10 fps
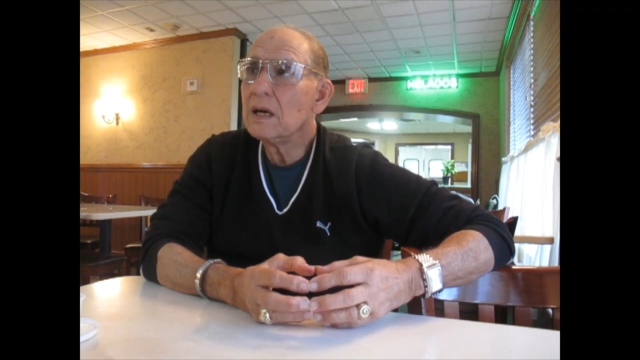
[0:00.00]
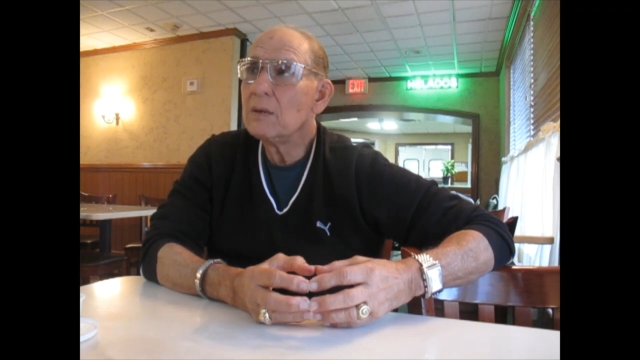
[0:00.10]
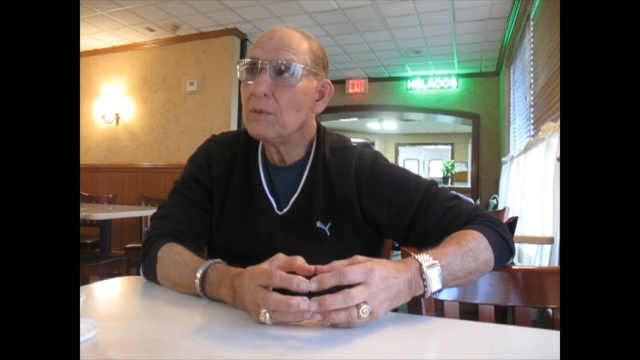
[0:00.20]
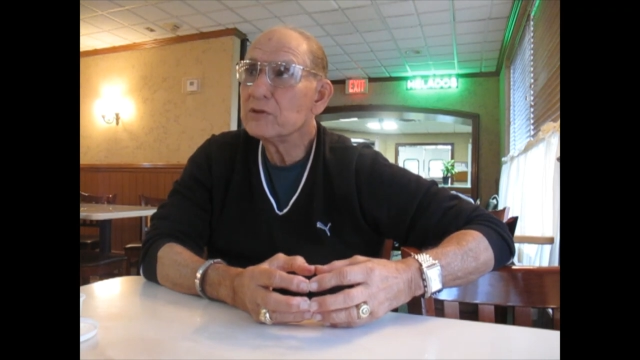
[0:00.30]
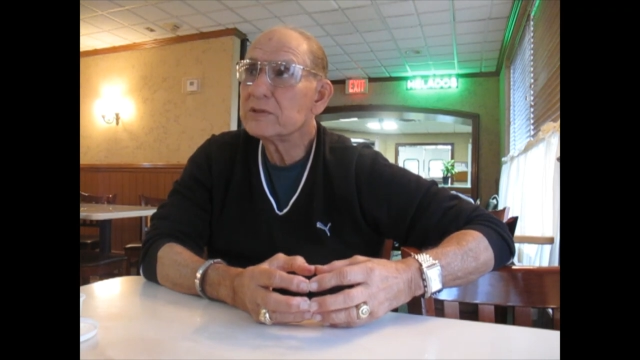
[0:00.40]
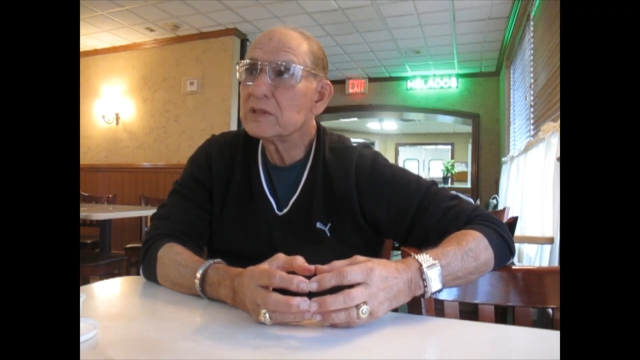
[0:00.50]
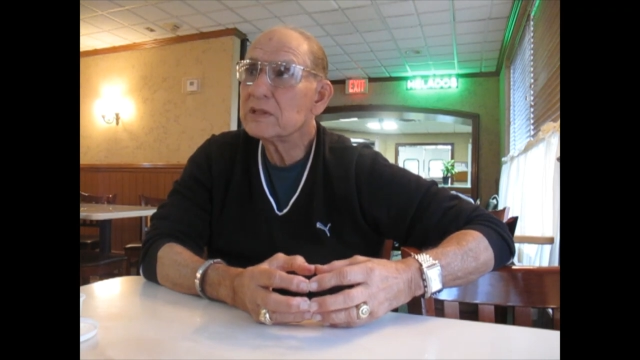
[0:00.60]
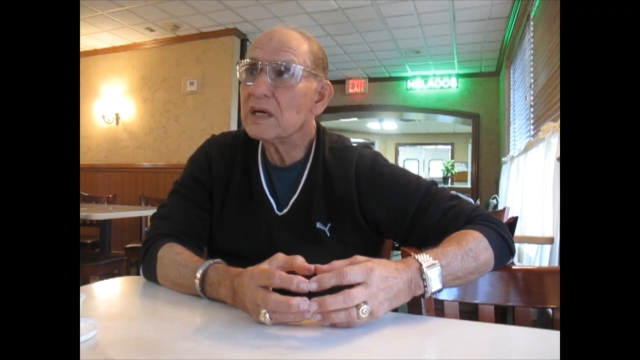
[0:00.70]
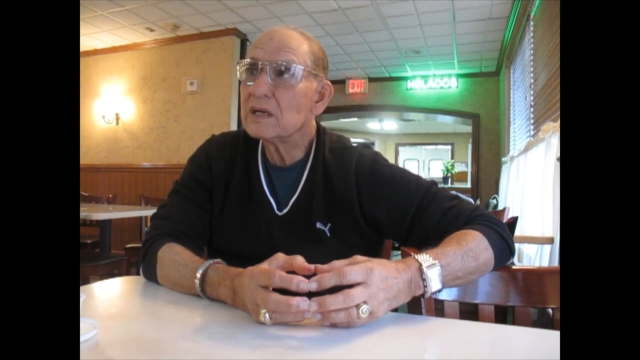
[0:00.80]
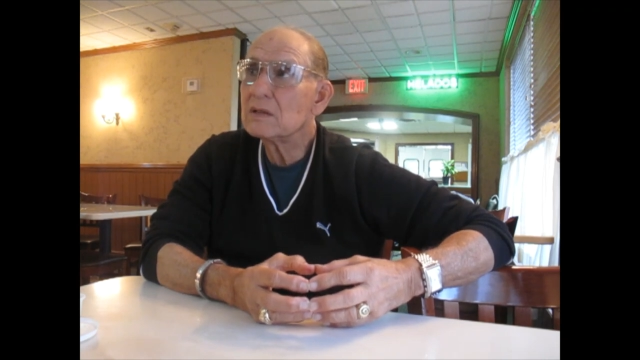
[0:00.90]
Monchy
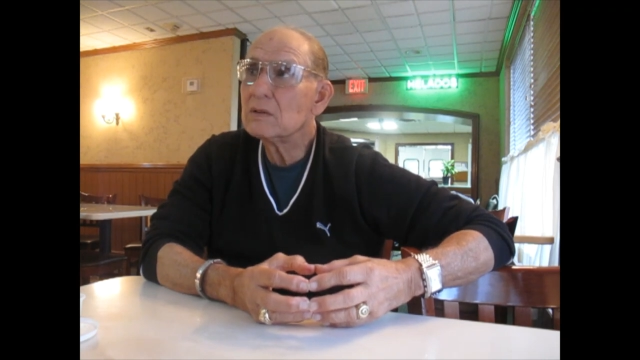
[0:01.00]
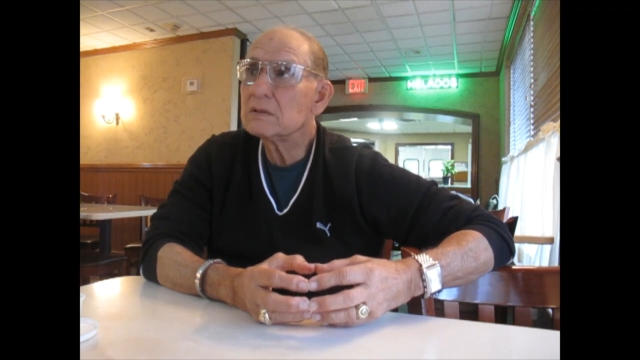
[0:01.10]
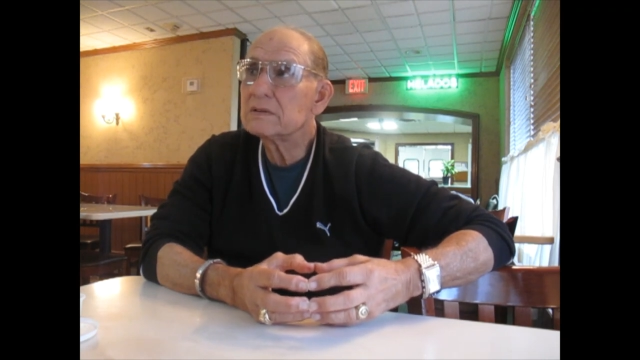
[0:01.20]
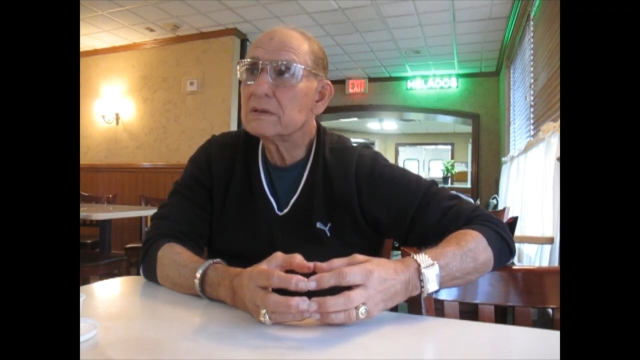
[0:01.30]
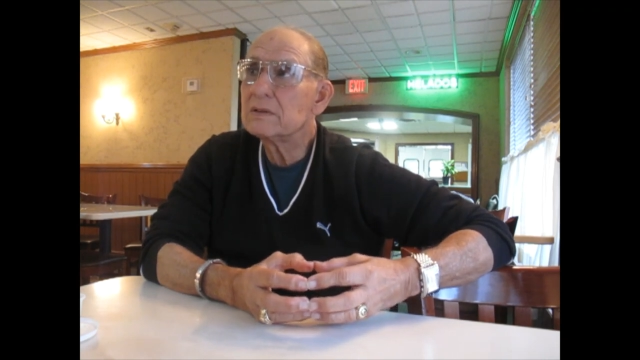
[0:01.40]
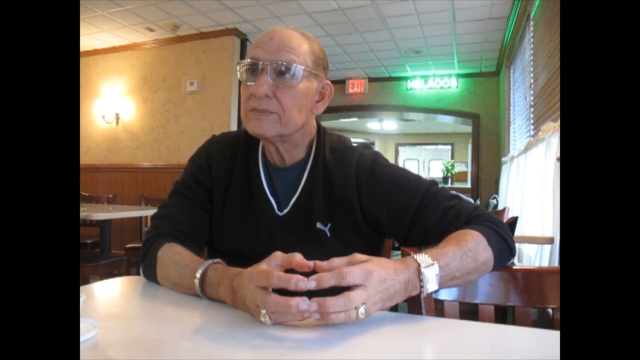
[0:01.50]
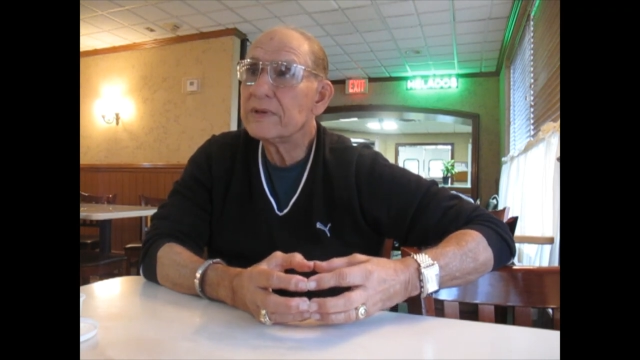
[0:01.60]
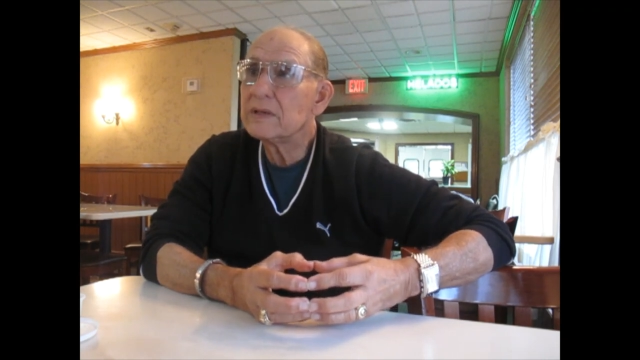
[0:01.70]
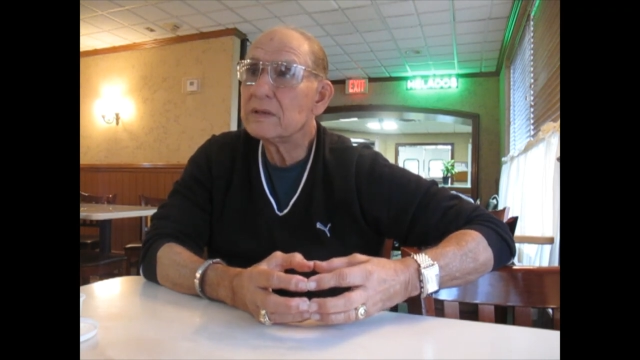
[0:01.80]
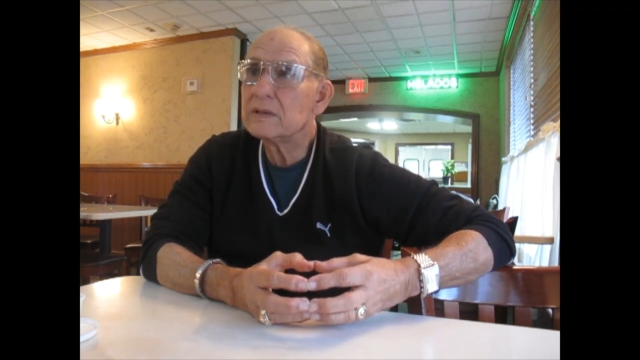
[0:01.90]
de Arcos told
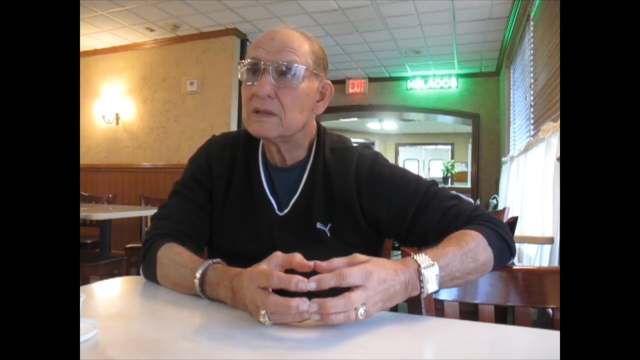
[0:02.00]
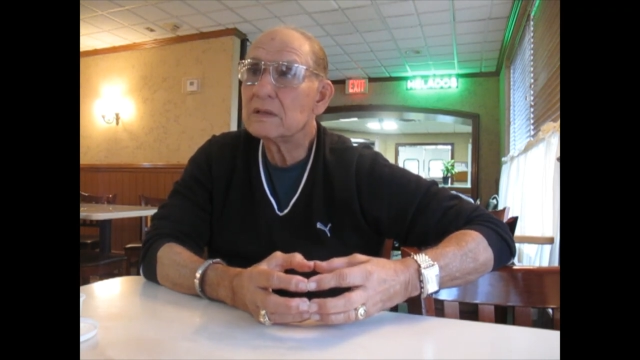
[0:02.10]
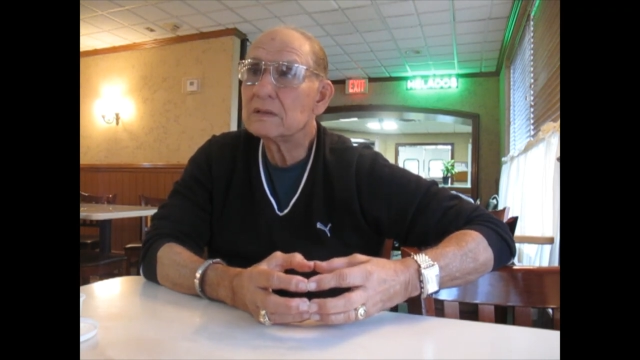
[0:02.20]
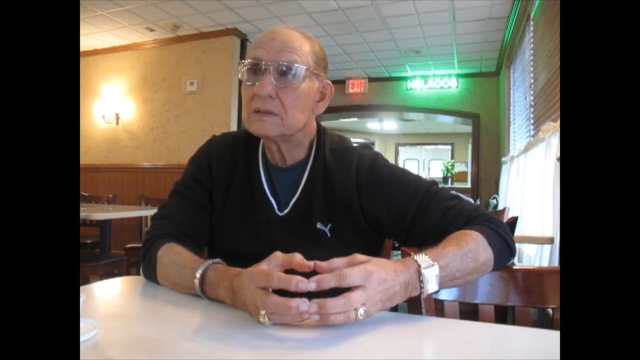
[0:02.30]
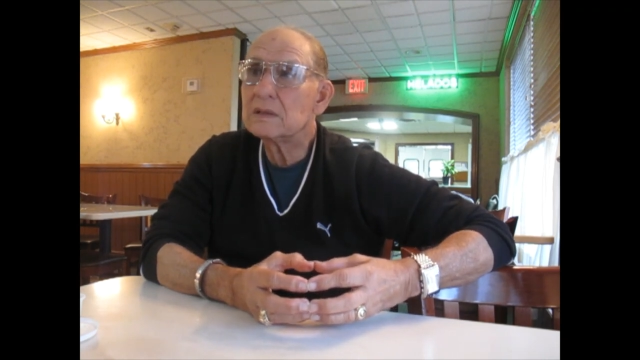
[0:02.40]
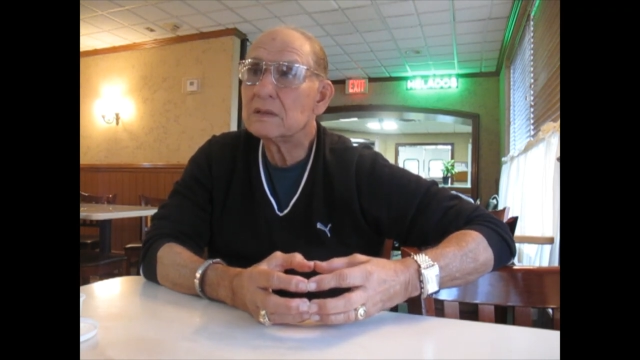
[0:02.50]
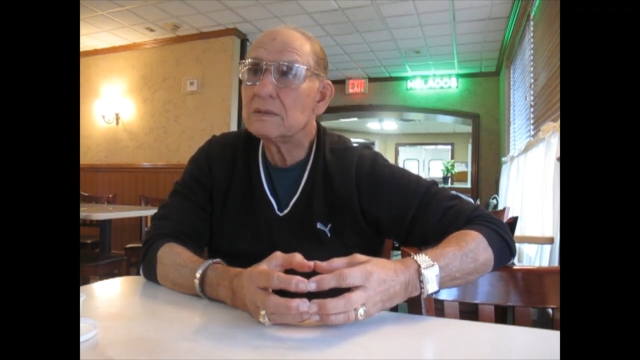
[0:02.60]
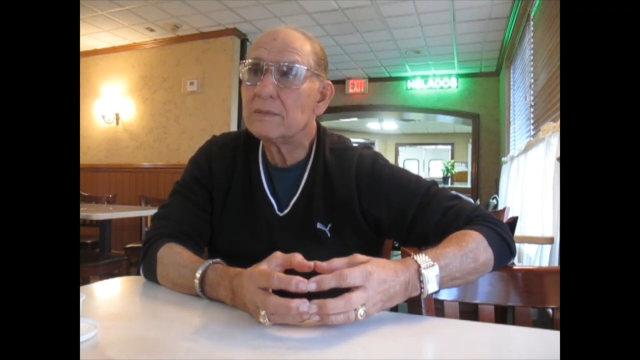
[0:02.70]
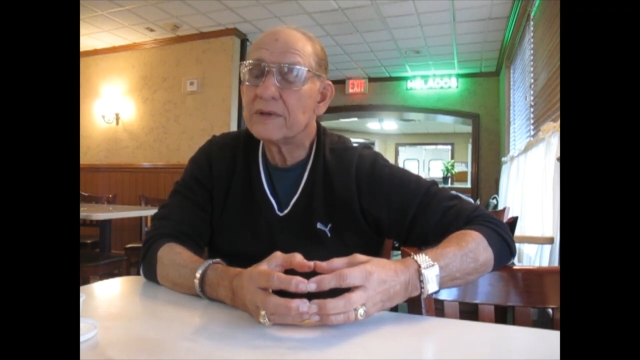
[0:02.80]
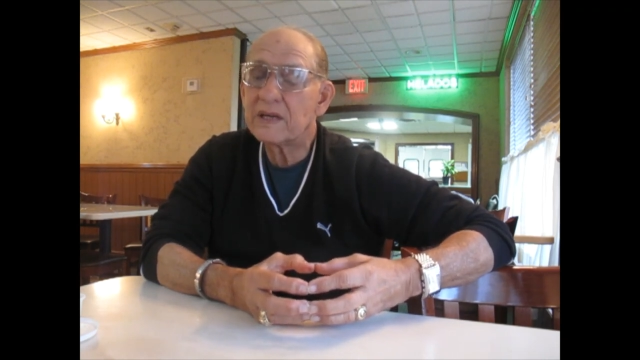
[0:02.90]
me, you know, because
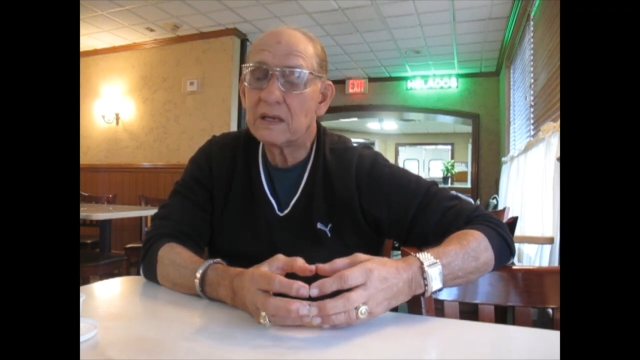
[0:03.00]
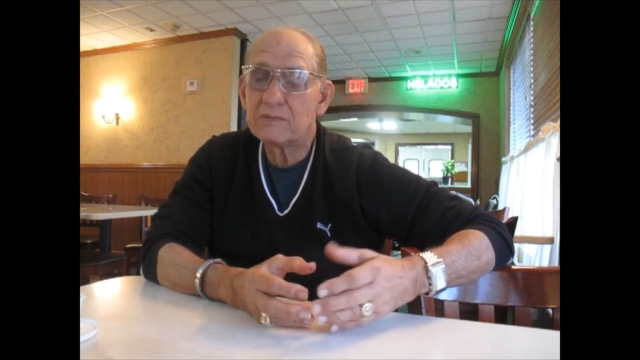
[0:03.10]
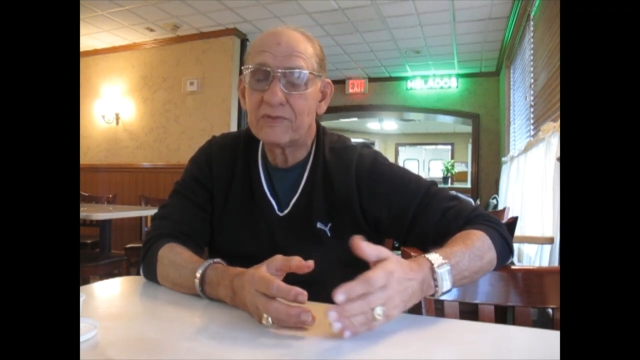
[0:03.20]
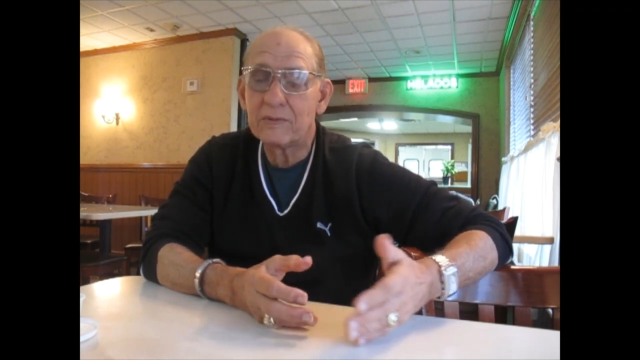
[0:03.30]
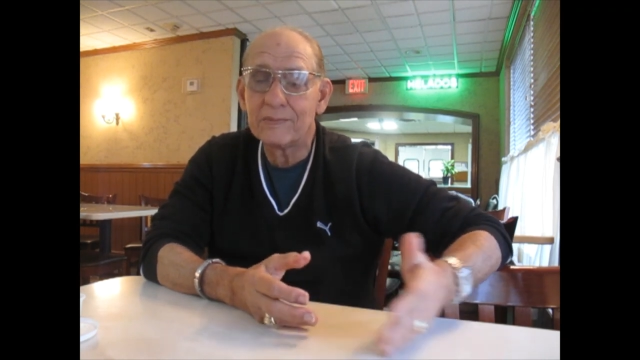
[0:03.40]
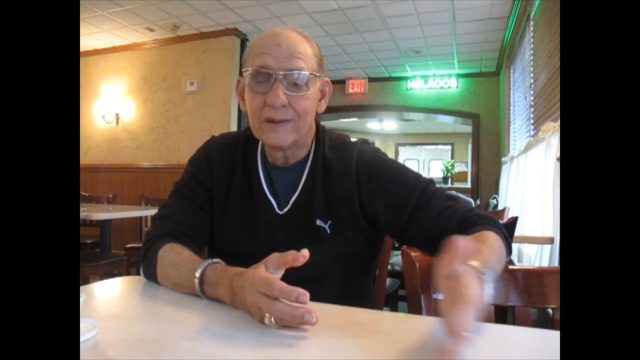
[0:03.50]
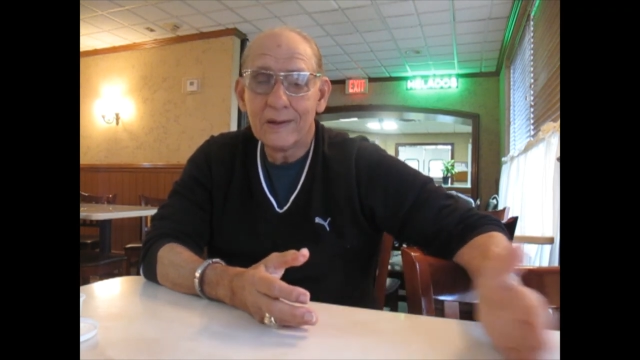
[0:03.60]
I'm a kid from,